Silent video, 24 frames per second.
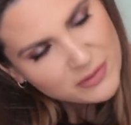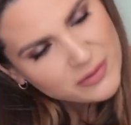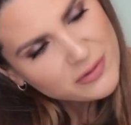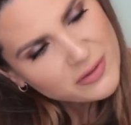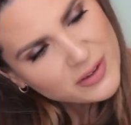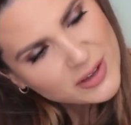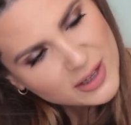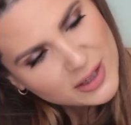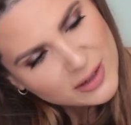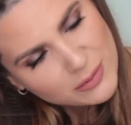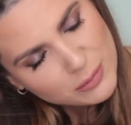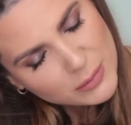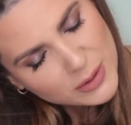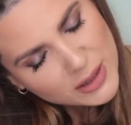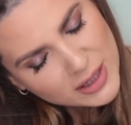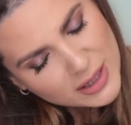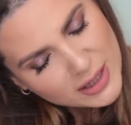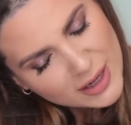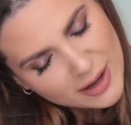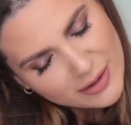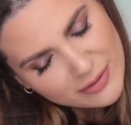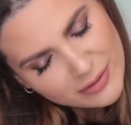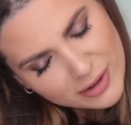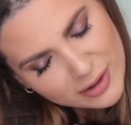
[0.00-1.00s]
feed me,
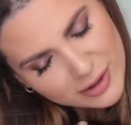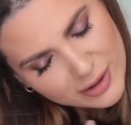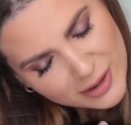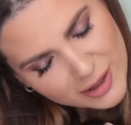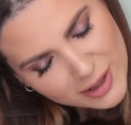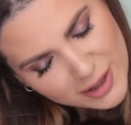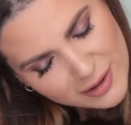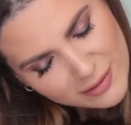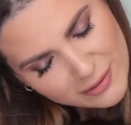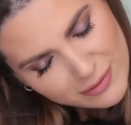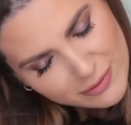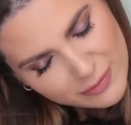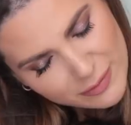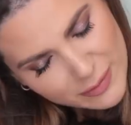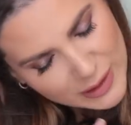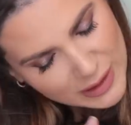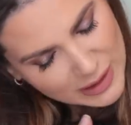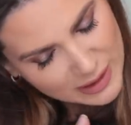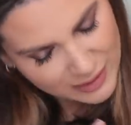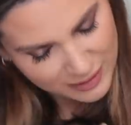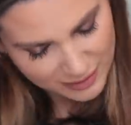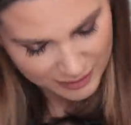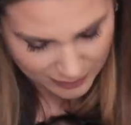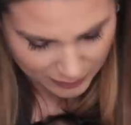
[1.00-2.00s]
never leave
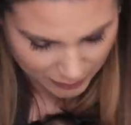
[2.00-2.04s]
me.